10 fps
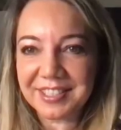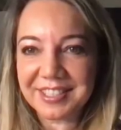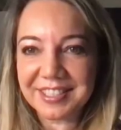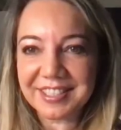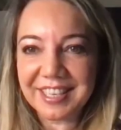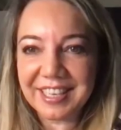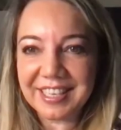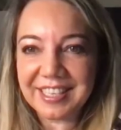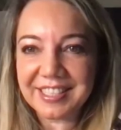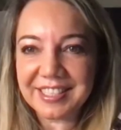since
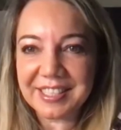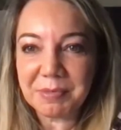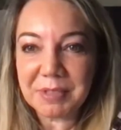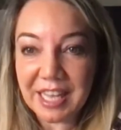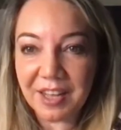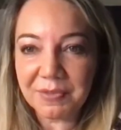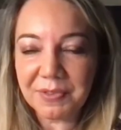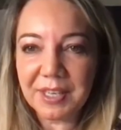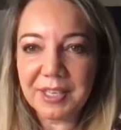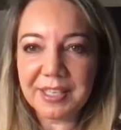he's himself
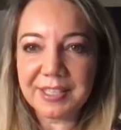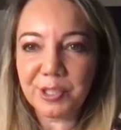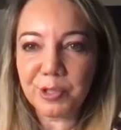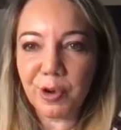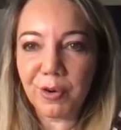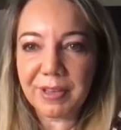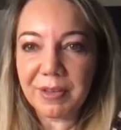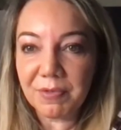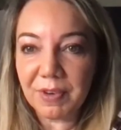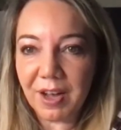is so
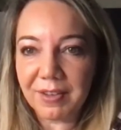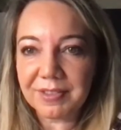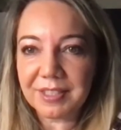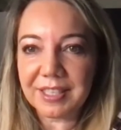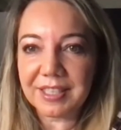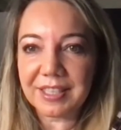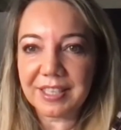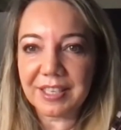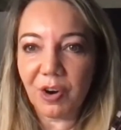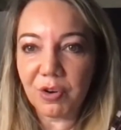involved in
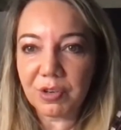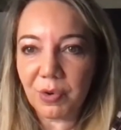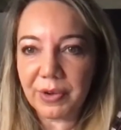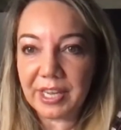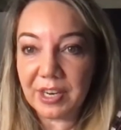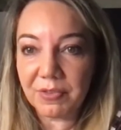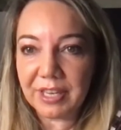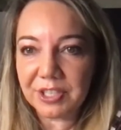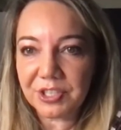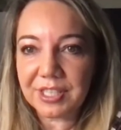the ongoing
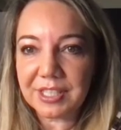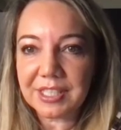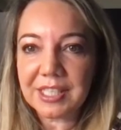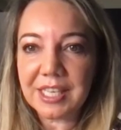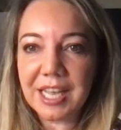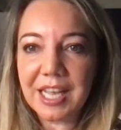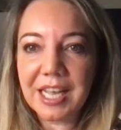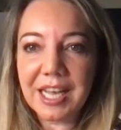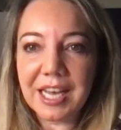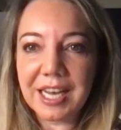innovations
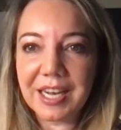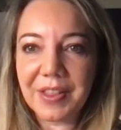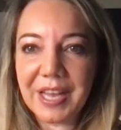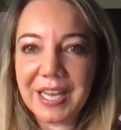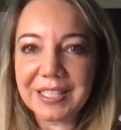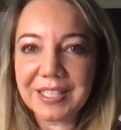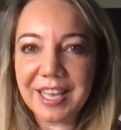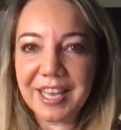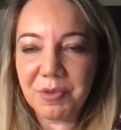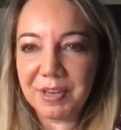that
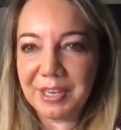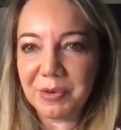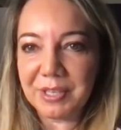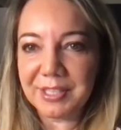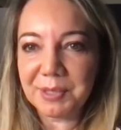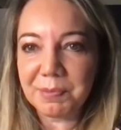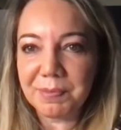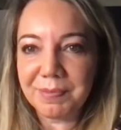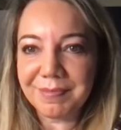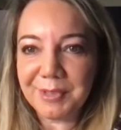A101 is
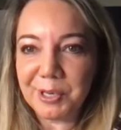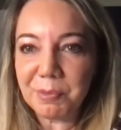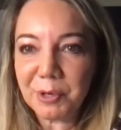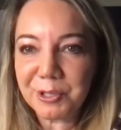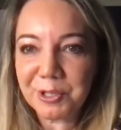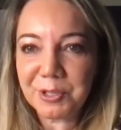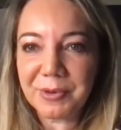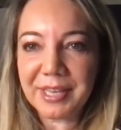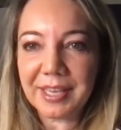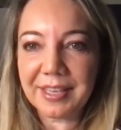
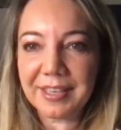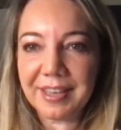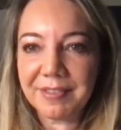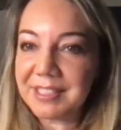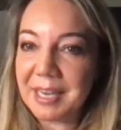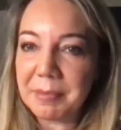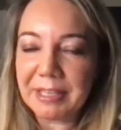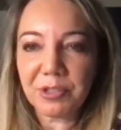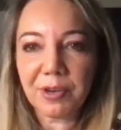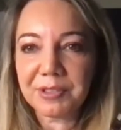pursuing. And every time I
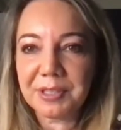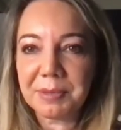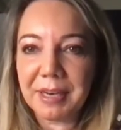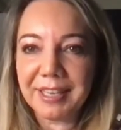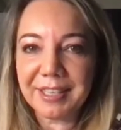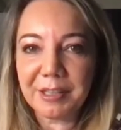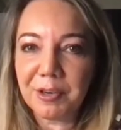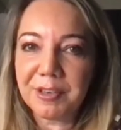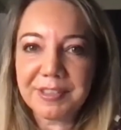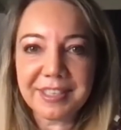talk to him, I
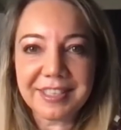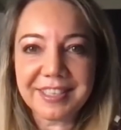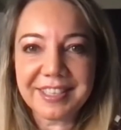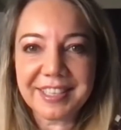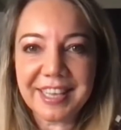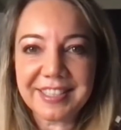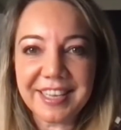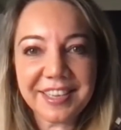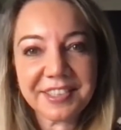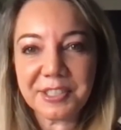learn yet
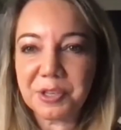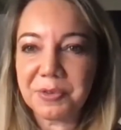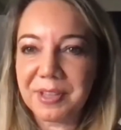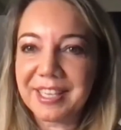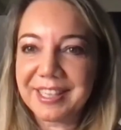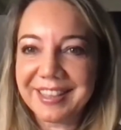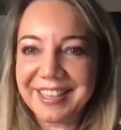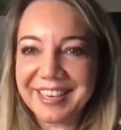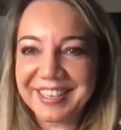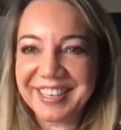another new thing that
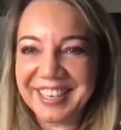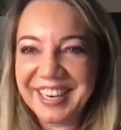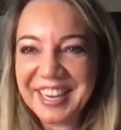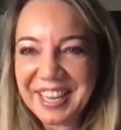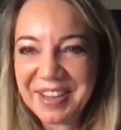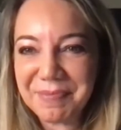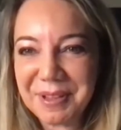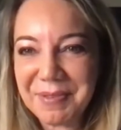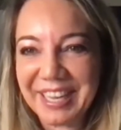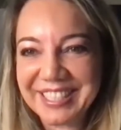they're
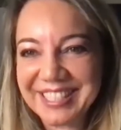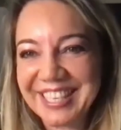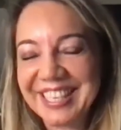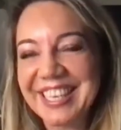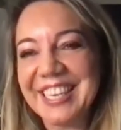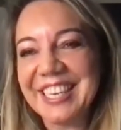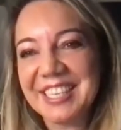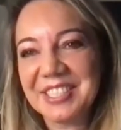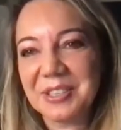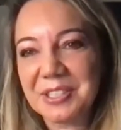implementing.
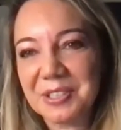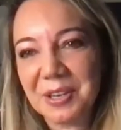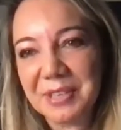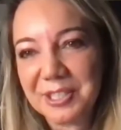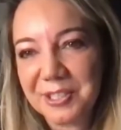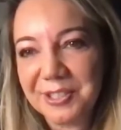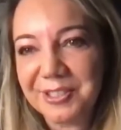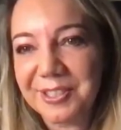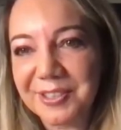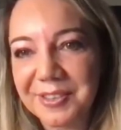So it's always good
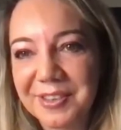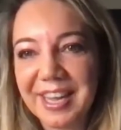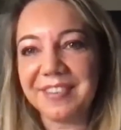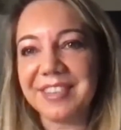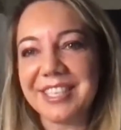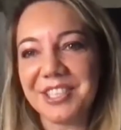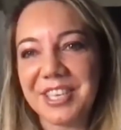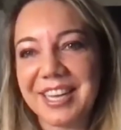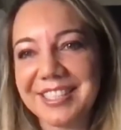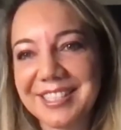to have these
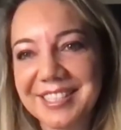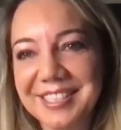chats.